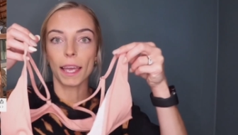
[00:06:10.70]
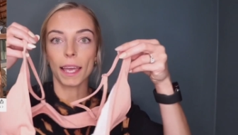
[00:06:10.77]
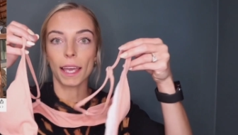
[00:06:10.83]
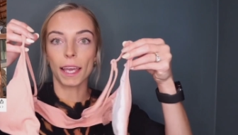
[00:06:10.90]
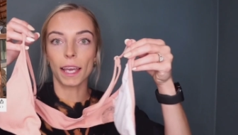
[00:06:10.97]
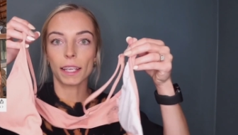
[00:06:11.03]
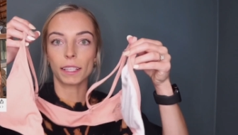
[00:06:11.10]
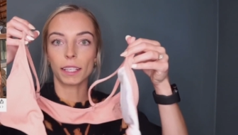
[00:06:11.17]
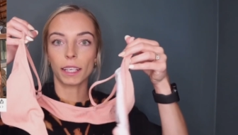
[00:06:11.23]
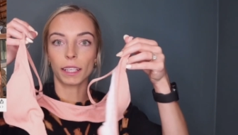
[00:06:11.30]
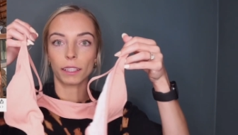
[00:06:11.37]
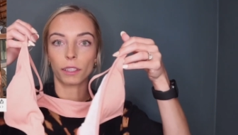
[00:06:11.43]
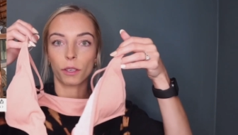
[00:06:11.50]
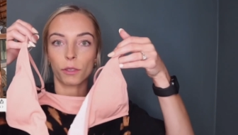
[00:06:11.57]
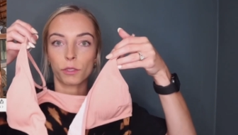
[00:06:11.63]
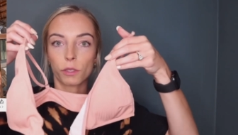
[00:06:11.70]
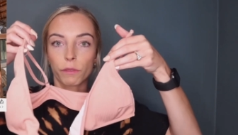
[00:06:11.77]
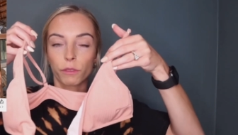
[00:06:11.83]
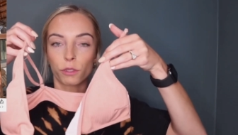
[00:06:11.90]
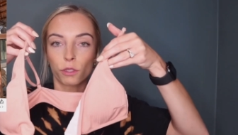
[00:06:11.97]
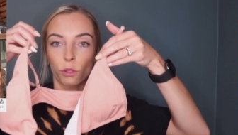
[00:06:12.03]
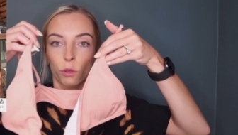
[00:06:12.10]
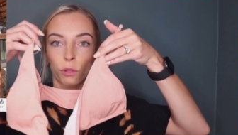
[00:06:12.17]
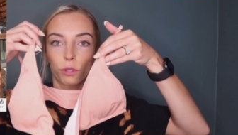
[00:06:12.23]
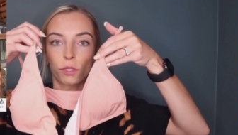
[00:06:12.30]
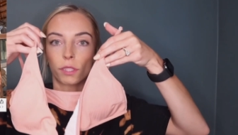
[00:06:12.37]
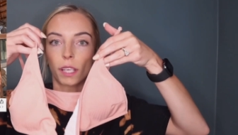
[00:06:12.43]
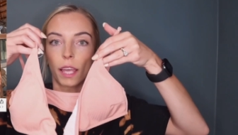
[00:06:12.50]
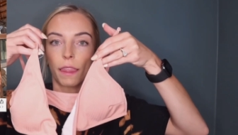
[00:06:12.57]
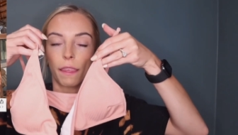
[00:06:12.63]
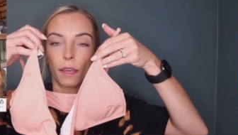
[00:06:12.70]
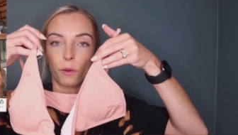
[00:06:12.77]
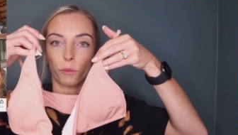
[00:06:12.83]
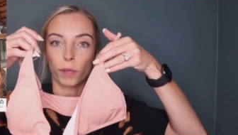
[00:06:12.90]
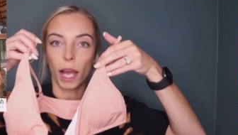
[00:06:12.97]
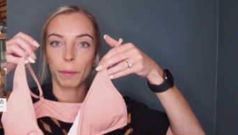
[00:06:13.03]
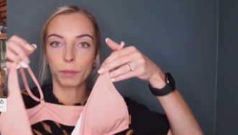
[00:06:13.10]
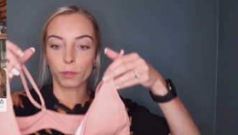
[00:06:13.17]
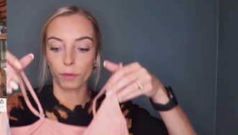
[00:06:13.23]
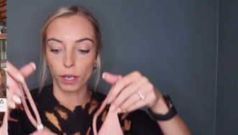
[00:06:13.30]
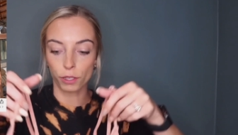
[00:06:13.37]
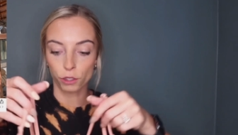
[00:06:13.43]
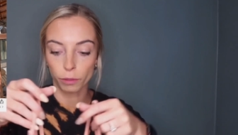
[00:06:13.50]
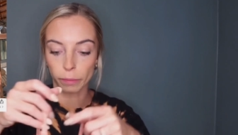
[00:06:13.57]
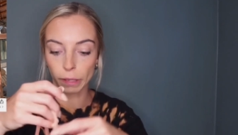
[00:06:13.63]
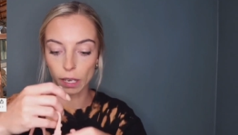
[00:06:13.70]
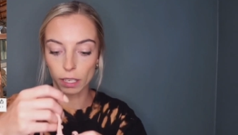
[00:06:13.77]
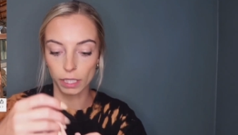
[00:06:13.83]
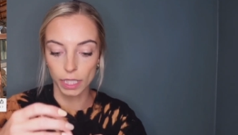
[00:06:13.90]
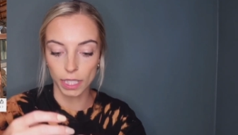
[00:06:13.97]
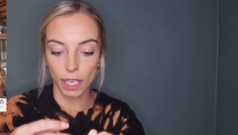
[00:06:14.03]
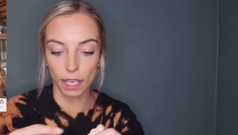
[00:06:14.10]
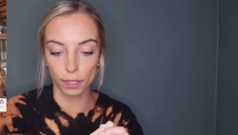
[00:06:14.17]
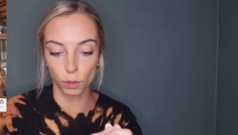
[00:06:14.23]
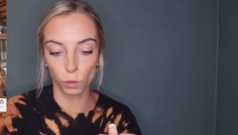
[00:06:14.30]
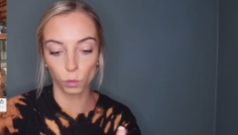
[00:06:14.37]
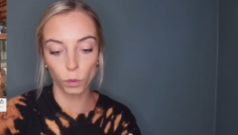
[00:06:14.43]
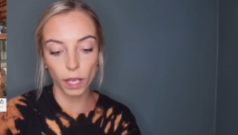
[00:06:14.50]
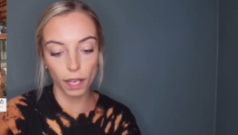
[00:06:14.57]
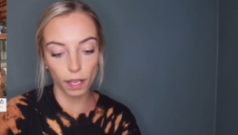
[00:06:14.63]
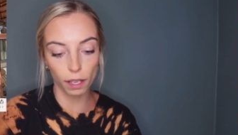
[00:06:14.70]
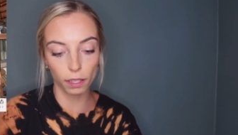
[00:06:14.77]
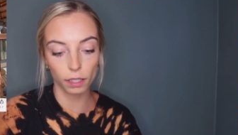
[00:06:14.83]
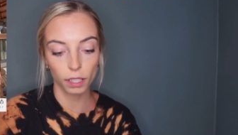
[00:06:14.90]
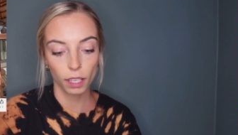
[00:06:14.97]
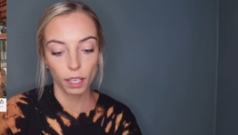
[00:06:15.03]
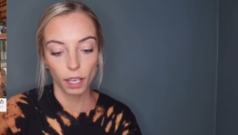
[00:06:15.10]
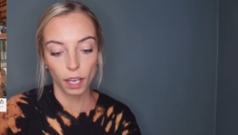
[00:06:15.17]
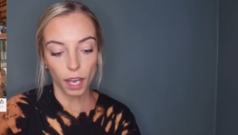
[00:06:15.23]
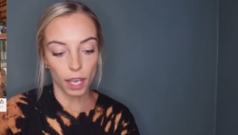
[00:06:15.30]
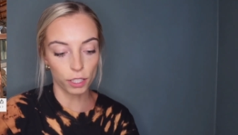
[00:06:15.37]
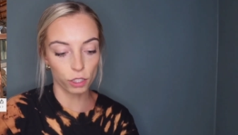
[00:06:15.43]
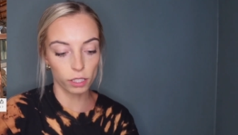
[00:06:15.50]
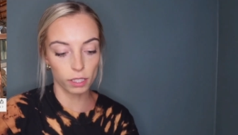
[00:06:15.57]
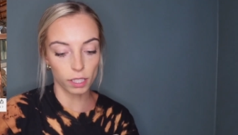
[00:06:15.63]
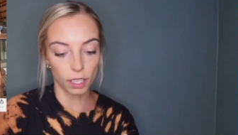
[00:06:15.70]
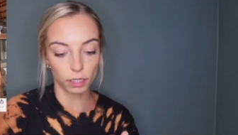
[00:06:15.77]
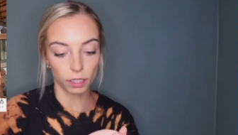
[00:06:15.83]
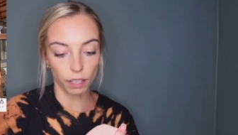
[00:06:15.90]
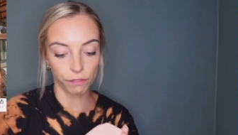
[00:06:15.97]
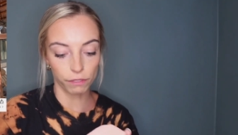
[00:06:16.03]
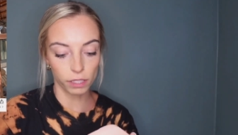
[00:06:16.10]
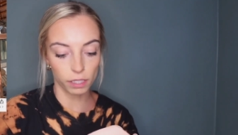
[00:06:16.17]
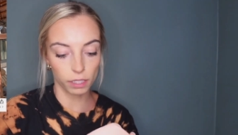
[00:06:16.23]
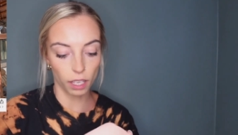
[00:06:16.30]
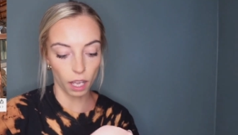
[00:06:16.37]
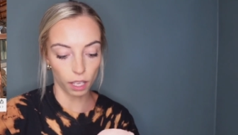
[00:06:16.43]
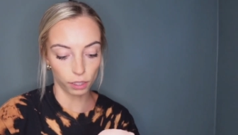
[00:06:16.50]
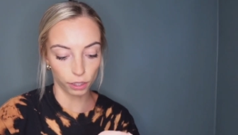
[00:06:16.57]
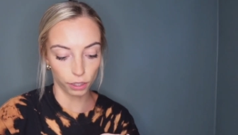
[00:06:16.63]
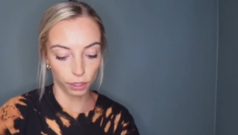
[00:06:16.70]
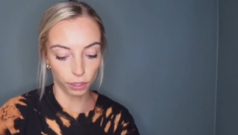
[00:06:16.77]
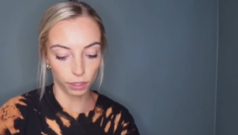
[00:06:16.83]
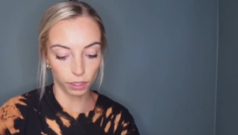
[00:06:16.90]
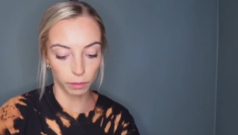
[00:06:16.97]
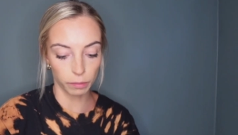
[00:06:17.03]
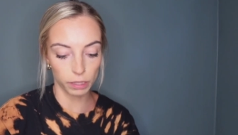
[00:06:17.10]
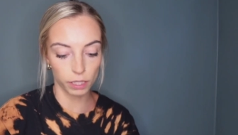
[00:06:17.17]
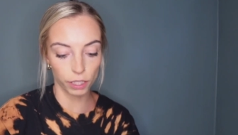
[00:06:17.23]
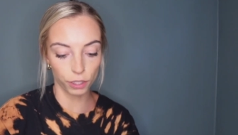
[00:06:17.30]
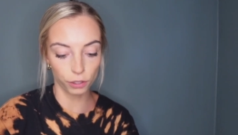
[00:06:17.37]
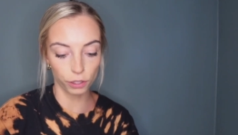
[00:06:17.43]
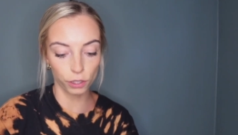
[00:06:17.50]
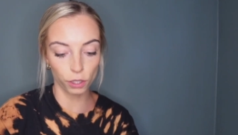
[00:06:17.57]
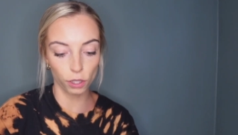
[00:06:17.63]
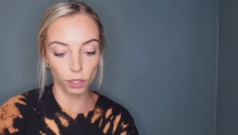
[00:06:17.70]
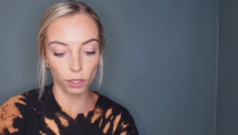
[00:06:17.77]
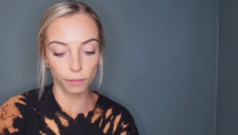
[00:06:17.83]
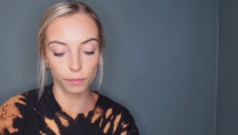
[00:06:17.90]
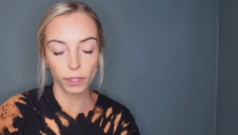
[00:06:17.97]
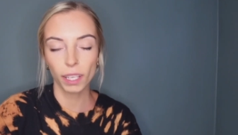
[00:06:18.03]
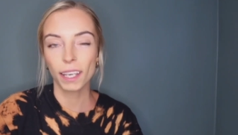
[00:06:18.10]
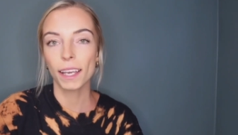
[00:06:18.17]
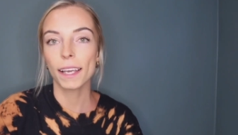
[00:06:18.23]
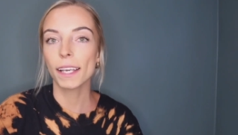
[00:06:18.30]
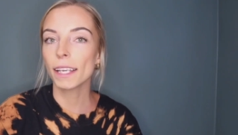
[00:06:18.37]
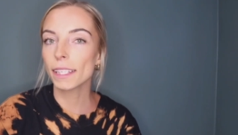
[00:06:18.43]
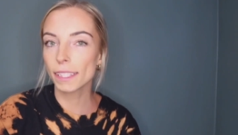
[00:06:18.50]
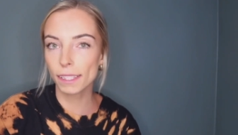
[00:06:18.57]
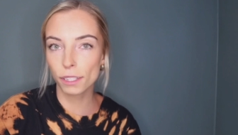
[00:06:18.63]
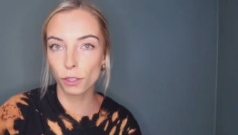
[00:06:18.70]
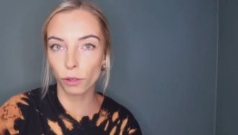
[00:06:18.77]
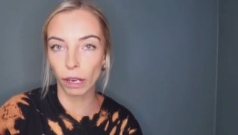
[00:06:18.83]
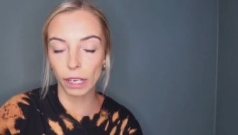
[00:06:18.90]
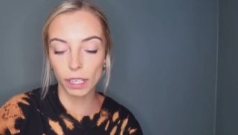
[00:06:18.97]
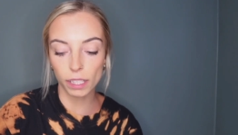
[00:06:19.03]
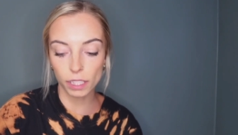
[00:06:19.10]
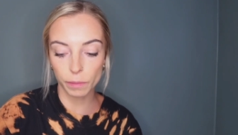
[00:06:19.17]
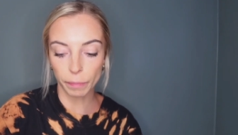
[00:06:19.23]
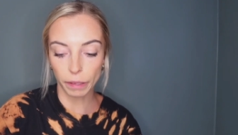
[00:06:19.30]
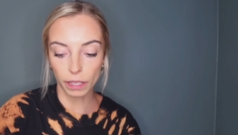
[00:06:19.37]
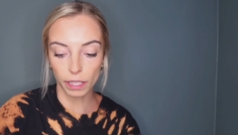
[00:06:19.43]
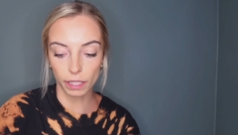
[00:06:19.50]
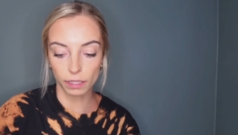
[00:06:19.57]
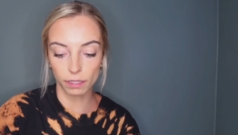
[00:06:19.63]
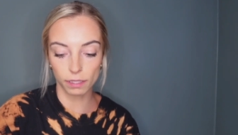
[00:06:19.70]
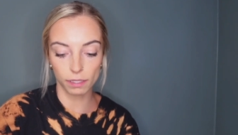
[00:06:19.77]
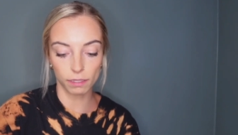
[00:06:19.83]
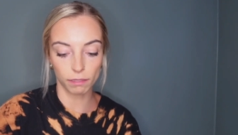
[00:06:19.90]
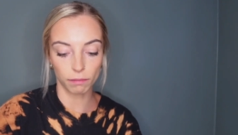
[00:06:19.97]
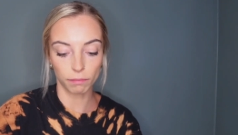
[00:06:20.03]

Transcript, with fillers: And it goes over your shoulders and then wraps around your body as well. I just, I love this color. The material isn't the greatest, but it's